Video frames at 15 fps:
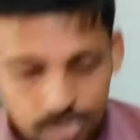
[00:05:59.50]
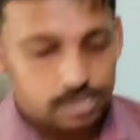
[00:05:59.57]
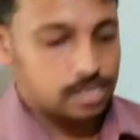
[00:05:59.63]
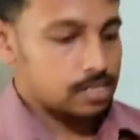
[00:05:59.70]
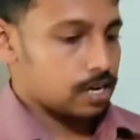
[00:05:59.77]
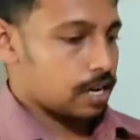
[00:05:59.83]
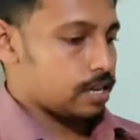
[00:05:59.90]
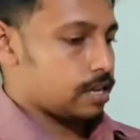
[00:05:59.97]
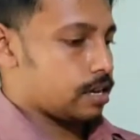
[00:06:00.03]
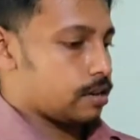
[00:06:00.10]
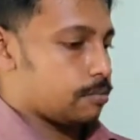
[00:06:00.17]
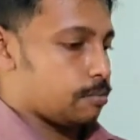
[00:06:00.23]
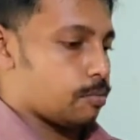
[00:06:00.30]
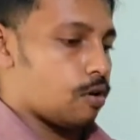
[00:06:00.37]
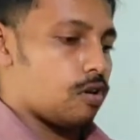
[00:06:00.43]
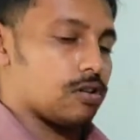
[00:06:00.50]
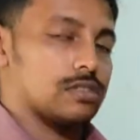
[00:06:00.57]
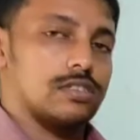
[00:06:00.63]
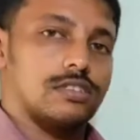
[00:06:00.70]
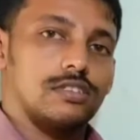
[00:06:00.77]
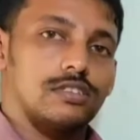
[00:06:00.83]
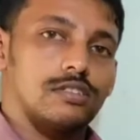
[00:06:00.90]
just like a
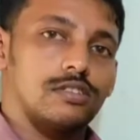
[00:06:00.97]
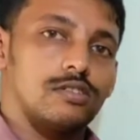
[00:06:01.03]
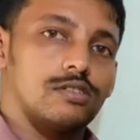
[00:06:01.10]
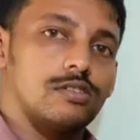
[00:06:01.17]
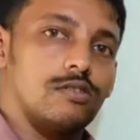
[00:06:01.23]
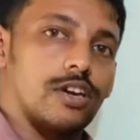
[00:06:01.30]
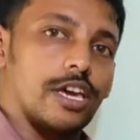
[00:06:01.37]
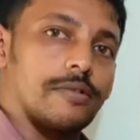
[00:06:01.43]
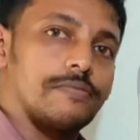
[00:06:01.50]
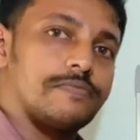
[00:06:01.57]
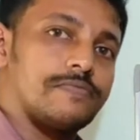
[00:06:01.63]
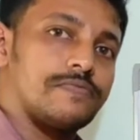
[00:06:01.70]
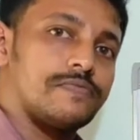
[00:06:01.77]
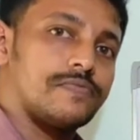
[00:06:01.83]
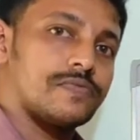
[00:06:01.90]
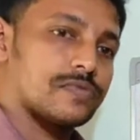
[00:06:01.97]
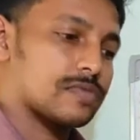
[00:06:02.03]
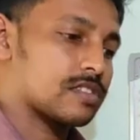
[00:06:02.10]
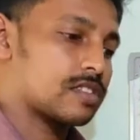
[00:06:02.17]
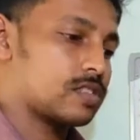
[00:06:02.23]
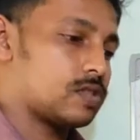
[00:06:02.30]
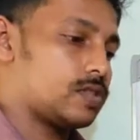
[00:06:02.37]
box. Okay,
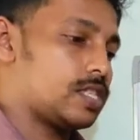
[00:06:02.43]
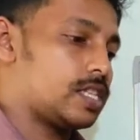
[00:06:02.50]
so